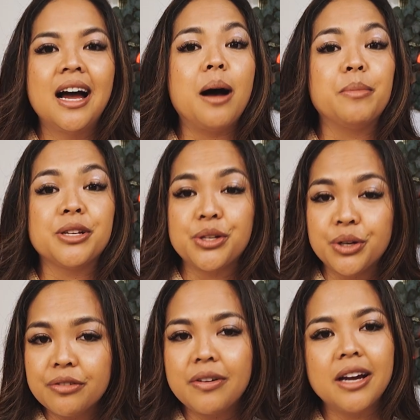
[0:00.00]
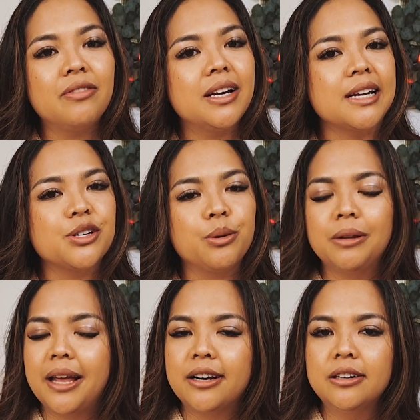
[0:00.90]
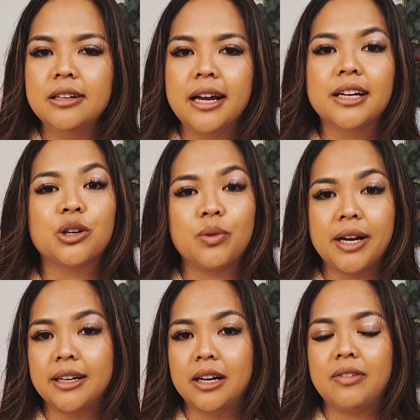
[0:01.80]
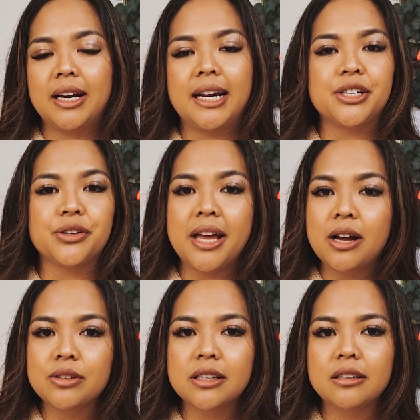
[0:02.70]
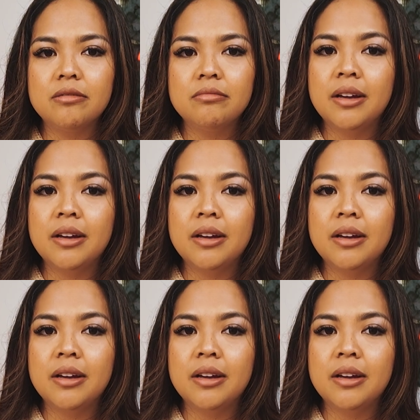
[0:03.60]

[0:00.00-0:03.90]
I'm a certified financial planner and accredited financial counselor,